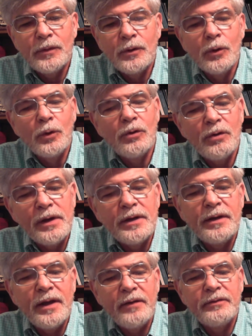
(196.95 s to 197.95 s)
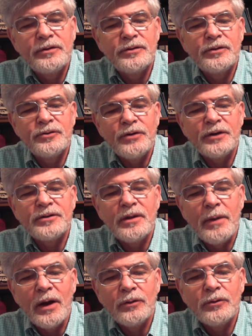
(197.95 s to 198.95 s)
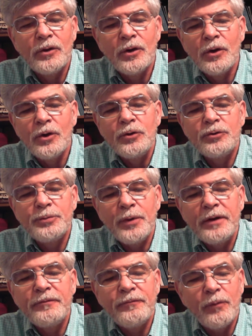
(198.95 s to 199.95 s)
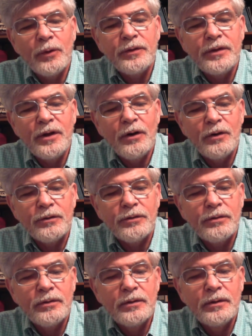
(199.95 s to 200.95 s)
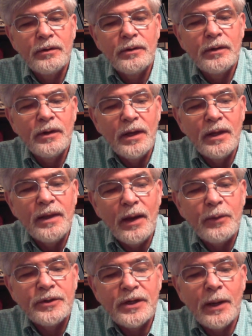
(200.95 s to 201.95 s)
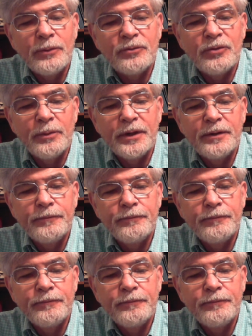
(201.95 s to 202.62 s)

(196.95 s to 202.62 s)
who created the heavens and stretched them out, who spread forth the earth and that which comes from it,